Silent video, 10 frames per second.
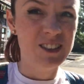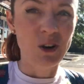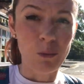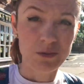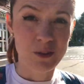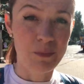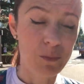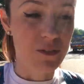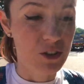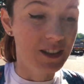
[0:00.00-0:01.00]
it's not something
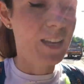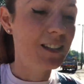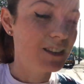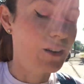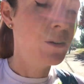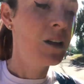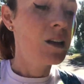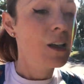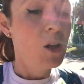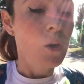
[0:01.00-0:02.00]
we've done yet, so
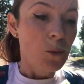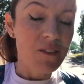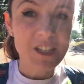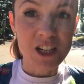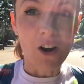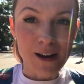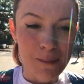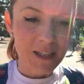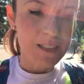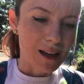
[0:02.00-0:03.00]
we have to time
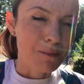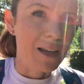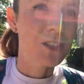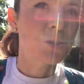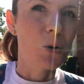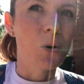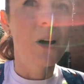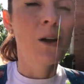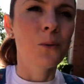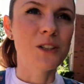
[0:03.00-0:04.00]
it and make sure
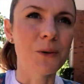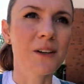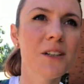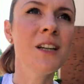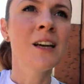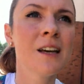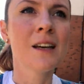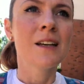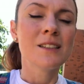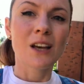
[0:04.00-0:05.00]
we're doing good.
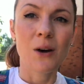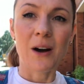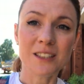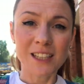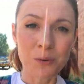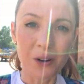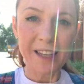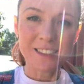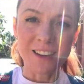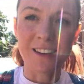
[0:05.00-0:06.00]
So I'll see you all
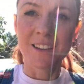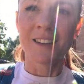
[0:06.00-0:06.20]
later.